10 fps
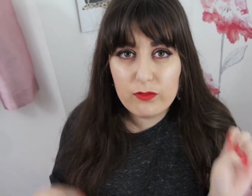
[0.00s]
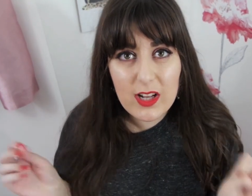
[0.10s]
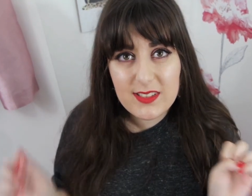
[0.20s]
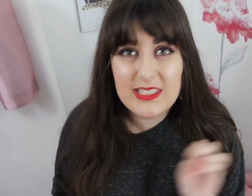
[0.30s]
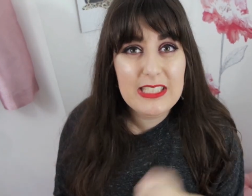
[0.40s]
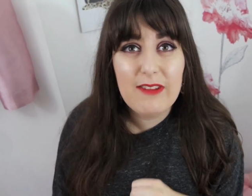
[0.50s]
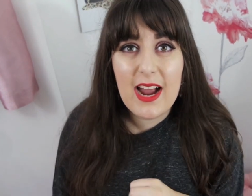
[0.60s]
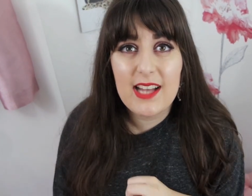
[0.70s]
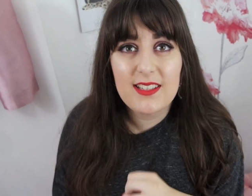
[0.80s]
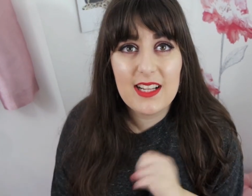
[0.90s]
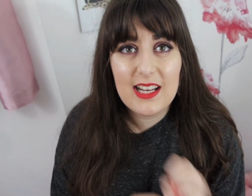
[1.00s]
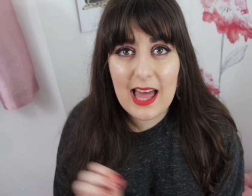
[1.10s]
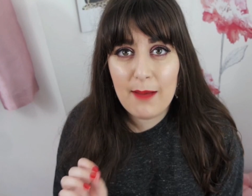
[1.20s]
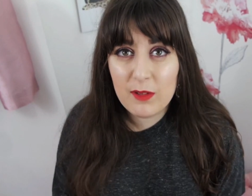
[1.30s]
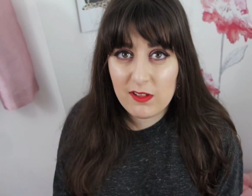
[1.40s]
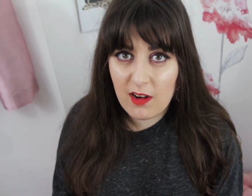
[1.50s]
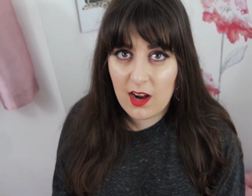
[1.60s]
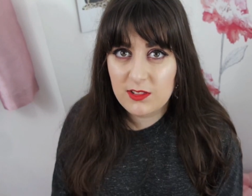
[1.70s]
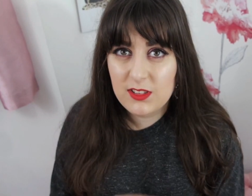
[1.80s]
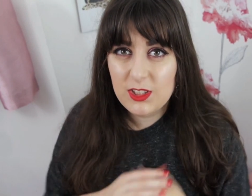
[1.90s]
rusty red glam
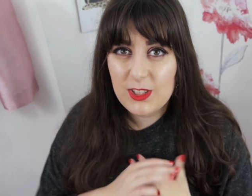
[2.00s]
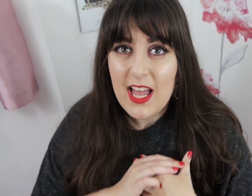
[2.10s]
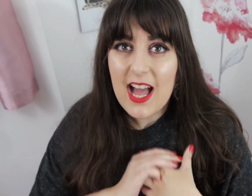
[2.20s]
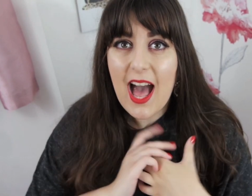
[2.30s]
grunge,